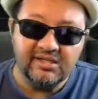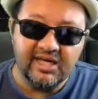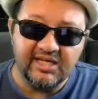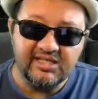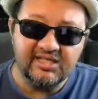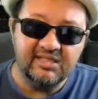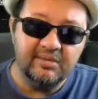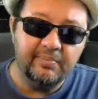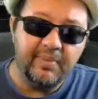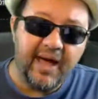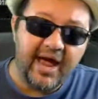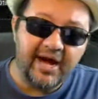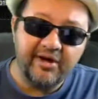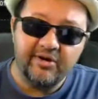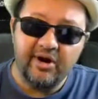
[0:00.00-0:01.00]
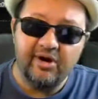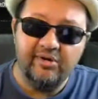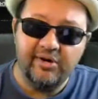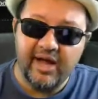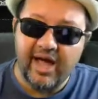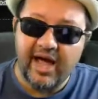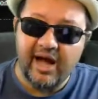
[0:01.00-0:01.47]
it takes the
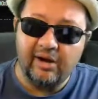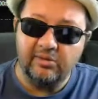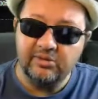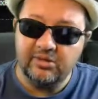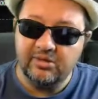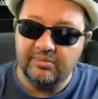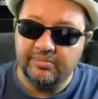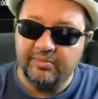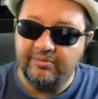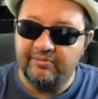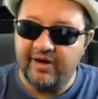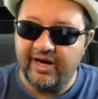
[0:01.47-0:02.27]
background out,